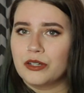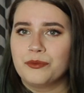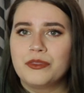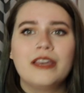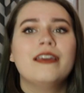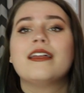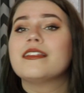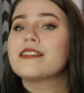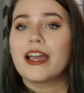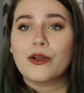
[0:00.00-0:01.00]
so
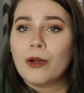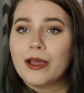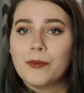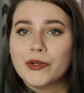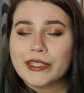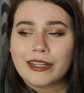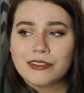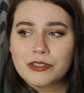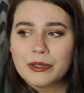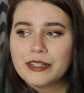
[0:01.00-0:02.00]
it's kind of why I'm holding
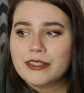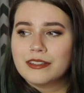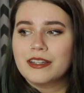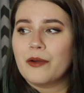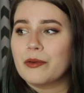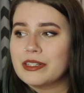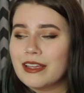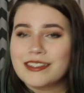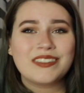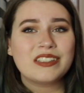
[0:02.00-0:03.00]
on to it. I
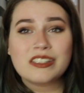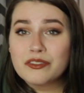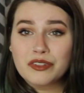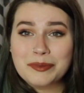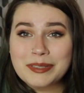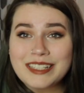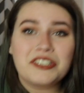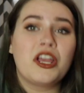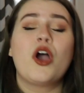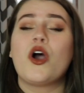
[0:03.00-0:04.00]
want to test if it's good for the
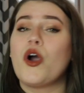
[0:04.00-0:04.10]
beach.